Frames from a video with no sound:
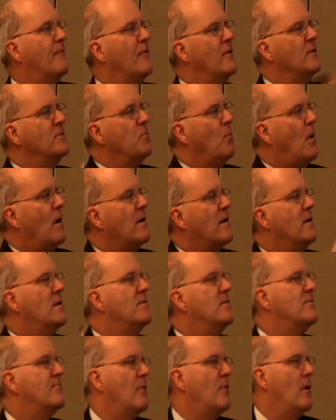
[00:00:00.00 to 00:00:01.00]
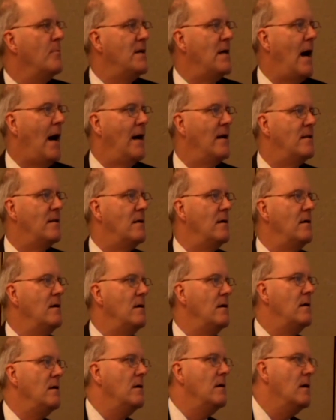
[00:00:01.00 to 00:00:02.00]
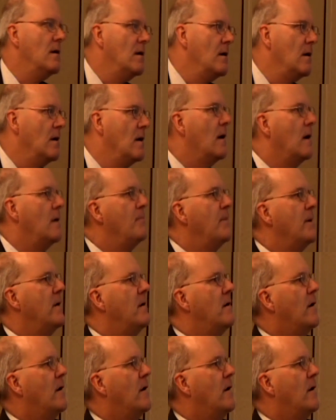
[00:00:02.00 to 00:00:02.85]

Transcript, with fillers: first one is from the I T, and Peter